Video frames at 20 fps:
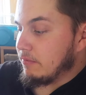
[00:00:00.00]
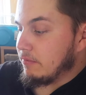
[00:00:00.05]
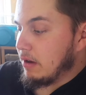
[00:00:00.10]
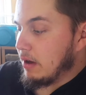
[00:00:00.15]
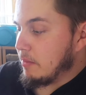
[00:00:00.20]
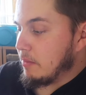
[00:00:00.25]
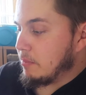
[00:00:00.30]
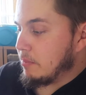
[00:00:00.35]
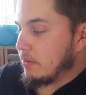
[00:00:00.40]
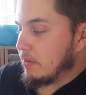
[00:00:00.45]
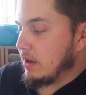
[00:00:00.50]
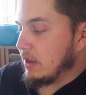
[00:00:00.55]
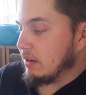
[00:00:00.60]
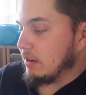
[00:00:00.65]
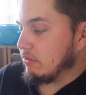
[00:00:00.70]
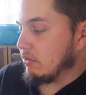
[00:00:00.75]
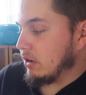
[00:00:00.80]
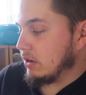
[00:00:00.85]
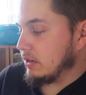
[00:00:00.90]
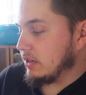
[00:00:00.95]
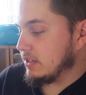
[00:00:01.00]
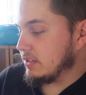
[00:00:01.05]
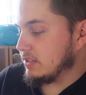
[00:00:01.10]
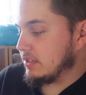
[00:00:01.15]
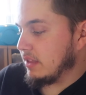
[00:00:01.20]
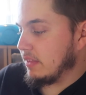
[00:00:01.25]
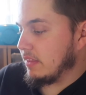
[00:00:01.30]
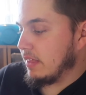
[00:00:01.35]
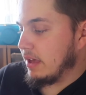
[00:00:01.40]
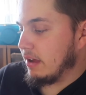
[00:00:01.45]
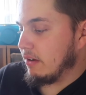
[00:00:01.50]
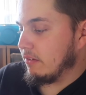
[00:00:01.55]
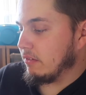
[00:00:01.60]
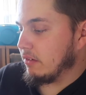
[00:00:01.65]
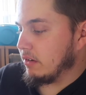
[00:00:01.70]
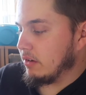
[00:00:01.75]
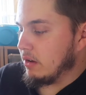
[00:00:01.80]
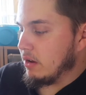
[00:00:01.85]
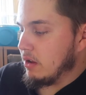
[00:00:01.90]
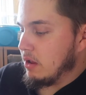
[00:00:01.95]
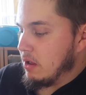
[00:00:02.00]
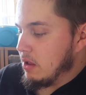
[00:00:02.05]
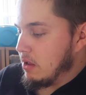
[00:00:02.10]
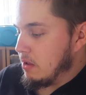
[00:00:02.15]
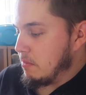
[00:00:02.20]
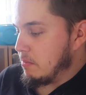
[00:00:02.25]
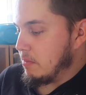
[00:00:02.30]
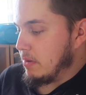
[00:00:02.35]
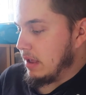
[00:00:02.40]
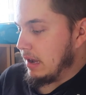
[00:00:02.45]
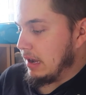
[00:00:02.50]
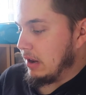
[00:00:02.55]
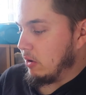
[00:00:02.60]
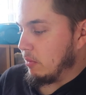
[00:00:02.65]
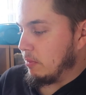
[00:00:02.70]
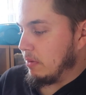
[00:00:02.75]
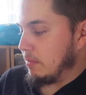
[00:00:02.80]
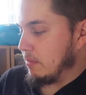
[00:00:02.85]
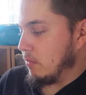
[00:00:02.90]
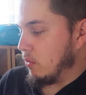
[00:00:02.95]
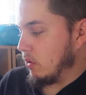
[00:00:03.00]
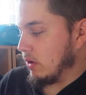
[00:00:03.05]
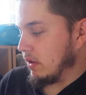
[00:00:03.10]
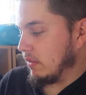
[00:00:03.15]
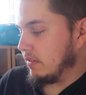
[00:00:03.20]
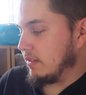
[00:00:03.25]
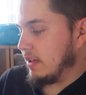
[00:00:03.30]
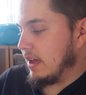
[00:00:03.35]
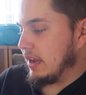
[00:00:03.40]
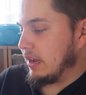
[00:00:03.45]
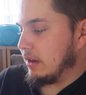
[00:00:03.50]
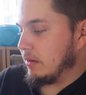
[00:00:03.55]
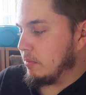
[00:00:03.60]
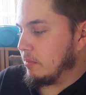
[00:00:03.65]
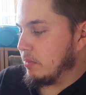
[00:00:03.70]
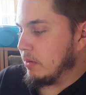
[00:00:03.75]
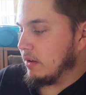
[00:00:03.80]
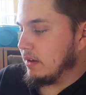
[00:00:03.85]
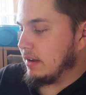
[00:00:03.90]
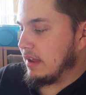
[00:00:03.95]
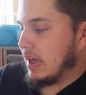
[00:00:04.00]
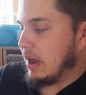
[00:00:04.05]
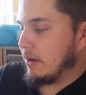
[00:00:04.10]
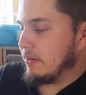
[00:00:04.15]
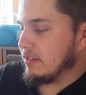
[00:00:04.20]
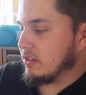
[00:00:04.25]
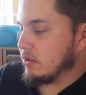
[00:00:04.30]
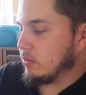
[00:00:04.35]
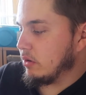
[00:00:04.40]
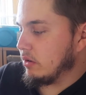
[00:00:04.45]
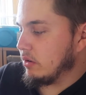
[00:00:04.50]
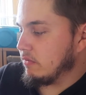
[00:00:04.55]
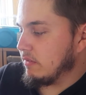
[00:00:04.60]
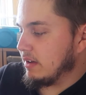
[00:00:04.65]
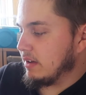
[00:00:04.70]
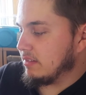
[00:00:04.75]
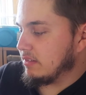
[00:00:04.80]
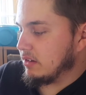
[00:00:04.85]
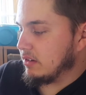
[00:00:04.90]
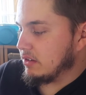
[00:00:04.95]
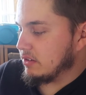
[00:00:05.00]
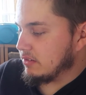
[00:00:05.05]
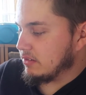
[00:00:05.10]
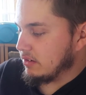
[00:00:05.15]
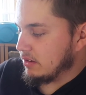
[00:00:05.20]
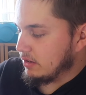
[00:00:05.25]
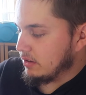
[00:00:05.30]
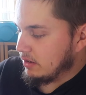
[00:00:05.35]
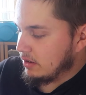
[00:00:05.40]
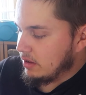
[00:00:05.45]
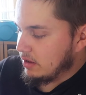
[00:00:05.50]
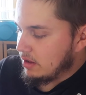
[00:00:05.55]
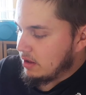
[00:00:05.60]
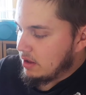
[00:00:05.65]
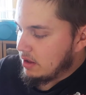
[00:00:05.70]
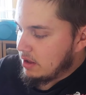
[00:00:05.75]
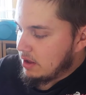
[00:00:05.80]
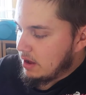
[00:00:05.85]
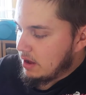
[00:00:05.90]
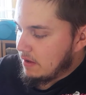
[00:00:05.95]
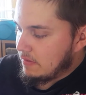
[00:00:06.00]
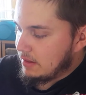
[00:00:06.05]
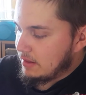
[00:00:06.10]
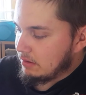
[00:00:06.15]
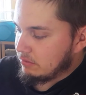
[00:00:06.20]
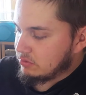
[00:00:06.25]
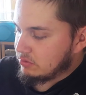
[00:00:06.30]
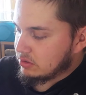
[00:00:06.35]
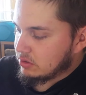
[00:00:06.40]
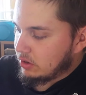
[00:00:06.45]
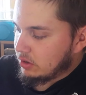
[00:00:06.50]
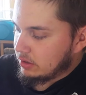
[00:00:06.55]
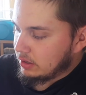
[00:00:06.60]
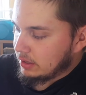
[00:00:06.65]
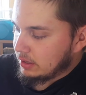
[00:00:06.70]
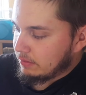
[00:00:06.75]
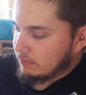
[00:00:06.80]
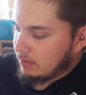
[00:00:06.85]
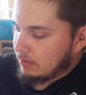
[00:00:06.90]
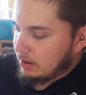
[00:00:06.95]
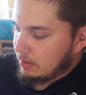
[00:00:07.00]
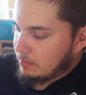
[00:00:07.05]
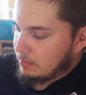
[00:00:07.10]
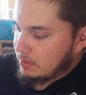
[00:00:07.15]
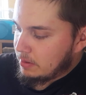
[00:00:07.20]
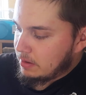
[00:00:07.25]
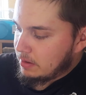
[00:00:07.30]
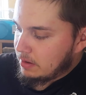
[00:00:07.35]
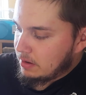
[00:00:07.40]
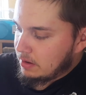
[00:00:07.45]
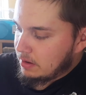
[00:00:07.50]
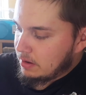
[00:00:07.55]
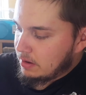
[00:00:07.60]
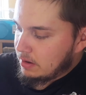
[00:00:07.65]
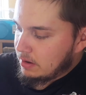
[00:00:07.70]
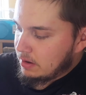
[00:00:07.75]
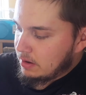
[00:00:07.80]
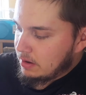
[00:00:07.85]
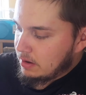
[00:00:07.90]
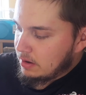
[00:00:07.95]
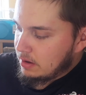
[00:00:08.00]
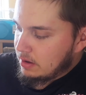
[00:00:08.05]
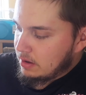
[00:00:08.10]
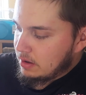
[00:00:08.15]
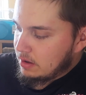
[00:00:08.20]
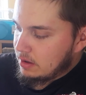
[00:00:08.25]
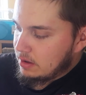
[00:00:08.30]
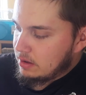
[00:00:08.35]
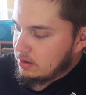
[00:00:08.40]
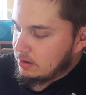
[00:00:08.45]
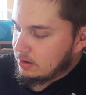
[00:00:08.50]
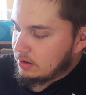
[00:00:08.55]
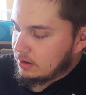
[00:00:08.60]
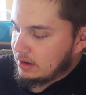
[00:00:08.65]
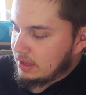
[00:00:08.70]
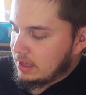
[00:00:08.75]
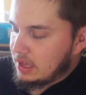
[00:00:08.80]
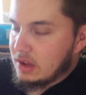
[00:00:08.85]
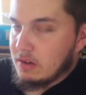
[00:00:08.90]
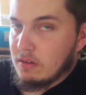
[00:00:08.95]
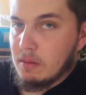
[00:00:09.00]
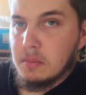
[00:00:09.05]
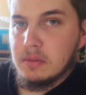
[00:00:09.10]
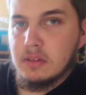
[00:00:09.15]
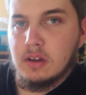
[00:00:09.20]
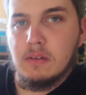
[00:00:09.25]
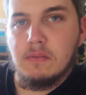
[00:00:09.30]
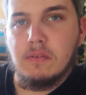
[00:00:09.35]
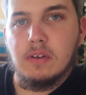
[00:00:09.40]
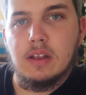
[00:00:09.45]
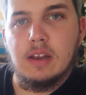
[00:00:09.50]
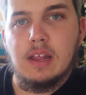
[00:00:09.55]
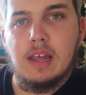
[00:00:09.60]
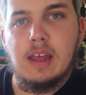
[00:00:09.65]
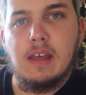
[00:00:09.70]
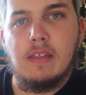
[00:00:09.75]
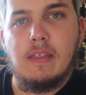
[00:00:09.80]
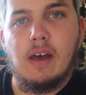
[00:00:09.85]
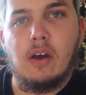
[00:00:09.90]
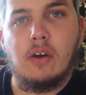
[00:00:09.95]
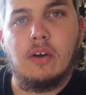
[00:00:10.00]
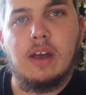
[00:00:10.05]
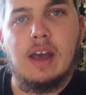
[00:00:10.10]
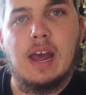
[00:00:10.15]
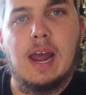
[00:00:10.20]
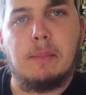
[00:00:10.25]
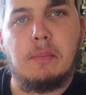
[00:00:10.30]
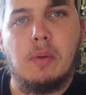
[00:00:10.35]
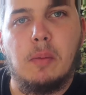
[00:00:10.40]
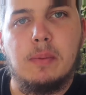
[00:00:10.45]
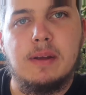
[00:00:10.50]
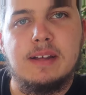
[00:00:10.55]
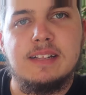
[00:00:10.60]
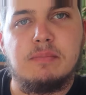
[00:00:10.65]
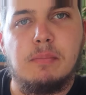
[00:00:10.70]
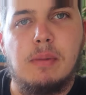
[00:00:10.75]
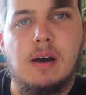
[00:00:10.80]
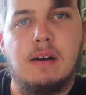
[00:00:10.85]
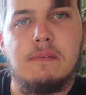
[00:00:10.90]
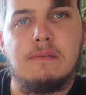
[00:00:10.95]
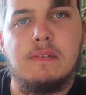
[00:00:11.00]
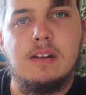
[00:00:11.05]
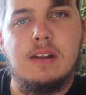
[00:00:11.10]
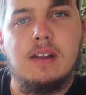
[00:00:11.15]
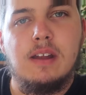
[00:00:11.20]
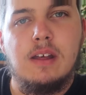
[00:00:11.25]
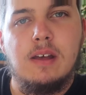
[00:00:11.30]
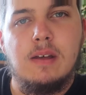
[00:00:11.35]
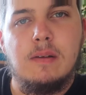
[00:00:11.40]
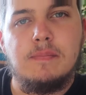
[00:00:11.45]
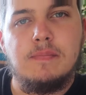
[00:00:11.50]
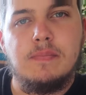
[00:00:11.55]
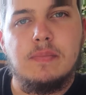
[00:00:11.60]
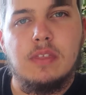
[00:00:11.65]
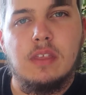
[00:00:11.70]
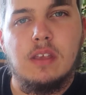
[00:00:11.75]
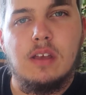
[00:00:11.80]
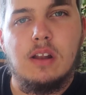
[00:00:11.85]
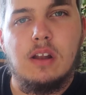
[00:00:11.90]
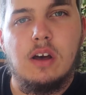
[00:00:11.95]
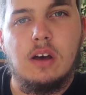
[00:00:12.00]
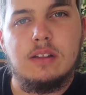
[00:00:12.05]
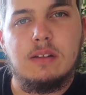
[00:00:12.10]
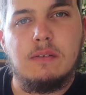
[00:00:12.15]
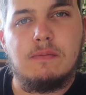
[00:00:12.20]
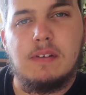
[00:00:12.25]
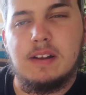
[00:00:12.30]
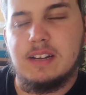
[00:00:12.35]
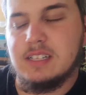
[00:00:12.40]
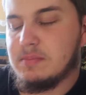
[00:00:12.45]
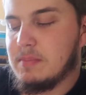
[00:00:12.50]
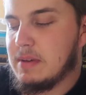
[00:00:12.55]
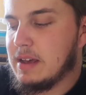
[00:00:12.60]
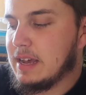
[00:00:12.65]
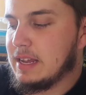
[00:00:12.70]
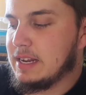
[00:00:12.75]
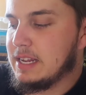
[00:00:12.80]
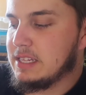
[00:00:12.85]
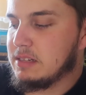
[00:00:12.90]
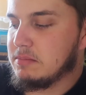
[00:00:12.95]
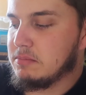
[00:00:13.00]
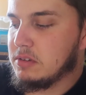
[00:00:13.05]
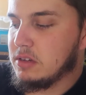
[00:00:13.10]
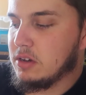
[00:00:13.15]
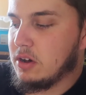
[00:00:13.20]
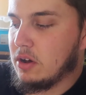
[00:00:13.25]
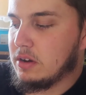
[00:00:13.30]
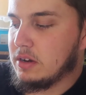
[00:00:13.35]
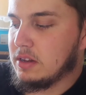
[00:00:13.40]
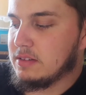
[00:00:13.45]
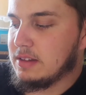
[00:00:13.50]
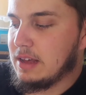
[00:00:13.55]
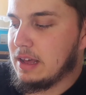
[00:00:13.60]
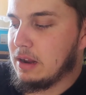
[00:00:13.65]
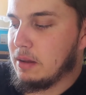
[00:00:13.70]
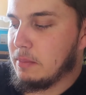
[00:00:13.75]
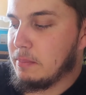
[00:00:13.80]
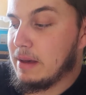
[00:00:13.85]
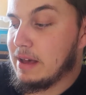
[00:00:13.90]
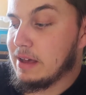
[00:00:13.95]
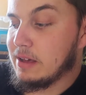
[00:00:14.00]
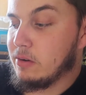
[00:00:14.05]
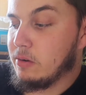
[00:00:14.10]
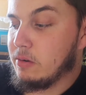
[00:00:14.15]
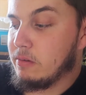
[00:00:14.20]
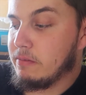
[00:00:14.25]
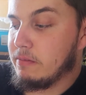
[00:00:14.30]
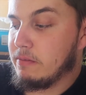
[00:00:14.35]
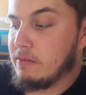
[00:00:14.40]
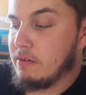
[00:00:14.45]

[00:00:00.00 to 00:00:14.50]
up, and he'll kind of sit there and be a little bit more content. But now he's quite restless, look. And then he'll just kind of give up. You can hear him, I don't know if you can hear that on camera, but he's puffing, like a defence mechanism to kind of say like back off.